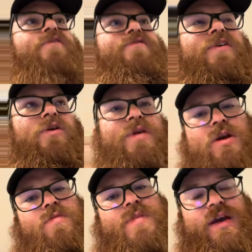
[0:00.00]
a
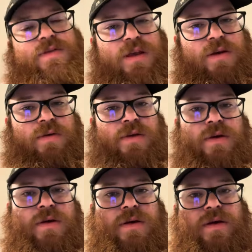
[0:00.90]
Filipino make the deal.
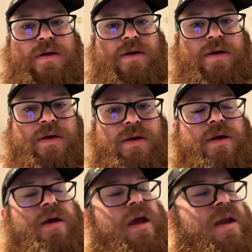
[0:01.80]

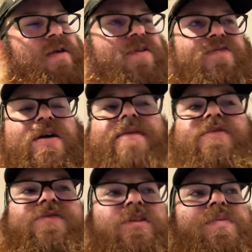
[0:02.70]
And even if you have
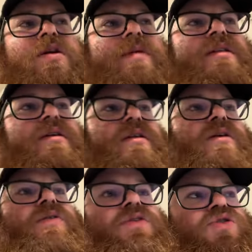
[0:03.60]
the Filipino make the
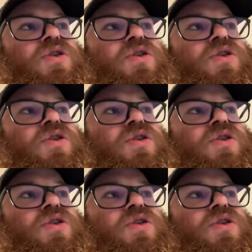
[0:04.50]
deal, there's